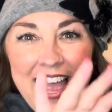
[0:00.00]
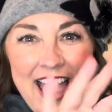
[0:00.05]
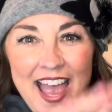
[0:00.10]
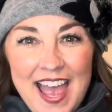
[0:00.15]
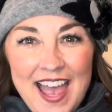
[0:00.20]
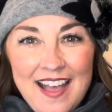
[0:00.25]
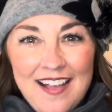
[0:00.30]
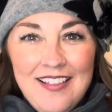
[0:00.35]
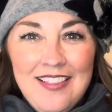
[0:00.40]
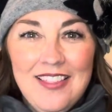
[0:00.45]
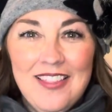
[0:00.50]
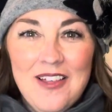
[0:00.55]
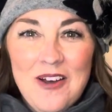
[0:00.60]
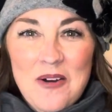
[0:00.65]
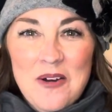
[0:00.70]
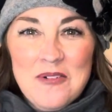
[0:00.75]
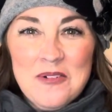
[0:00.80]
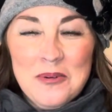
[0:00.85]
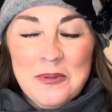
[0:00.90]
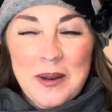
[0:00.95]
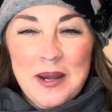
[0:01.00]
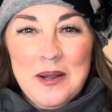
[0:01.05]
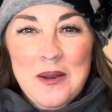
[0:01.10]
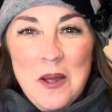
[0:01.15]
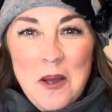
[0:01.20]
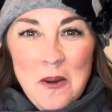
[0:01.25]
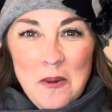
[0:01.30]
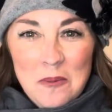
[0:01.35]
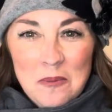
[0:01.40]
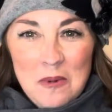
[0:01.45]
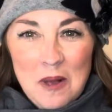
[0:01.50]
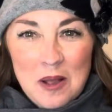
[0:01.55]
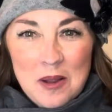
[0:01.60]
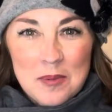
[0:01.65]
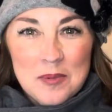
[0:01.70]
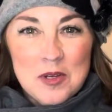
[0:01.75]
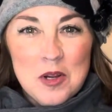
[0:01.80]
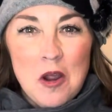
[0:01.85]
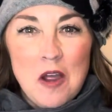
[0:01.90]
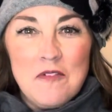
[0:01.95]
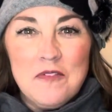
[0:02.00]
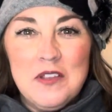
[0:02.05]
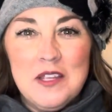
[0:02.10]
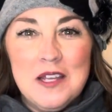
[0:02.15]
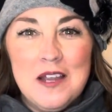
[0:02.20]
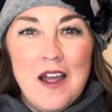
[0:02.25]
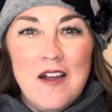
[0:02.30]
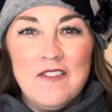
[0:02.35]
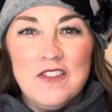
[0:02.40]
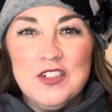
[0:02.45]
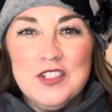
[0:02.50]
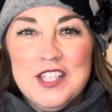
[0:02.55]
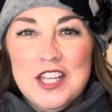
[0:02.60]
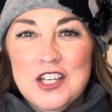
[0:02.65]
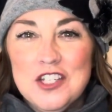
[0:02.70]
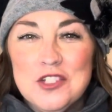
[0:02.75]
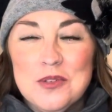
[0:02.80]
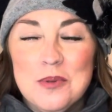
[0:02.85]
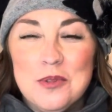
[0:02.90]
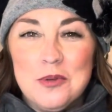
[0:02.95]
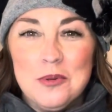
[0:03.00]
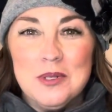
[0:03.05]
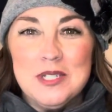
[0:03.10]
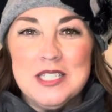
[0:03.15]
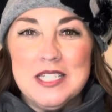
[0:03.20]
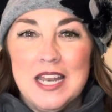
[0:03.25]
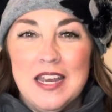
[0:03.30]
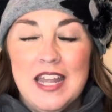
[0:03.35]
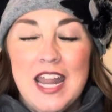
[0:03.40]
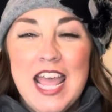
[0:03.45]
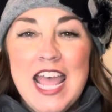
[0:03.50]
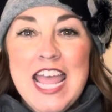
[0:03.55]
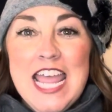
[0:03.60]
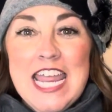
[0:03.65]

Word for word: Hello, everyone. Welcome to Coffee and Conversation with Kristen.